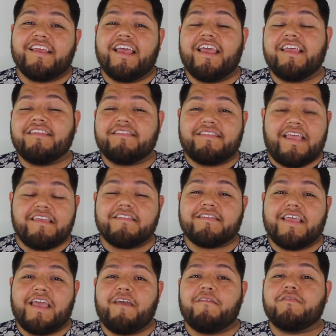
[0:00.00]
day, stay
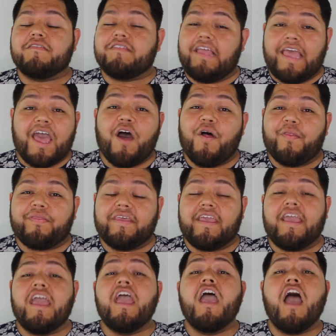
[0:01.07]
safe, stay
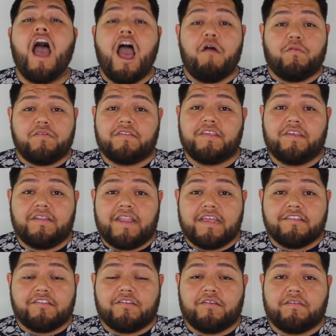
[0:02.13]
healthy. I will see you
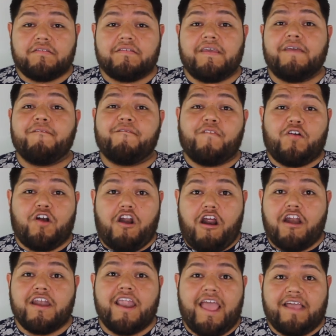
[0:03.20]
next Tuesday for
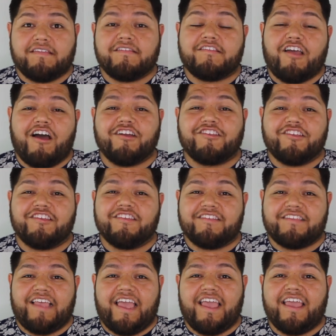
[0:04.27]
our next Talk
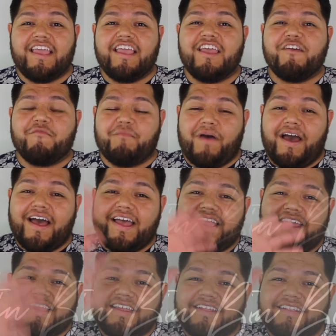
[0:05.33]
Tuesday. Bye.